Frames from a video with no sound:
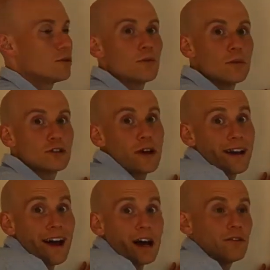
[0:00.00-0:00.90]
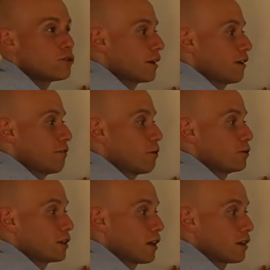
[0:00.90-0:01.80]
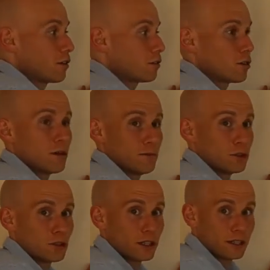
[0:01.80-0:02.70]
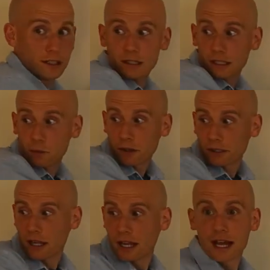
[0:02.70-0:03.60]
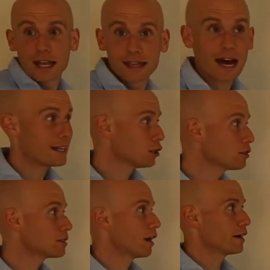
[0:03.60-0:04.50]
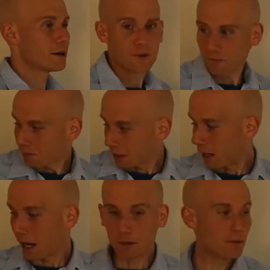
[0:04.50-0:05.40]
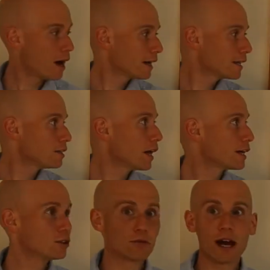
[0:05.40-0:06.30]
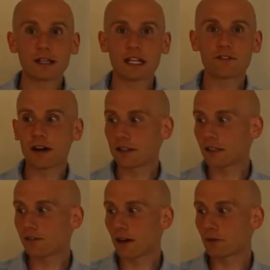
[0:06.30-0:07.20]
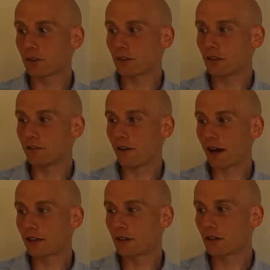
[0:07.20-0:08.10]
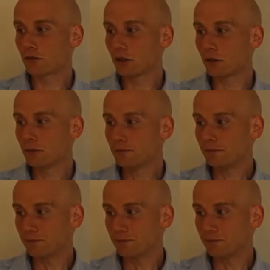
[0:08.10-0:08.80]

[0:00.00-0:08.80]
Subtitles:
which I have. So if I want to see what that looks like, I can do that. And if I were to divide through,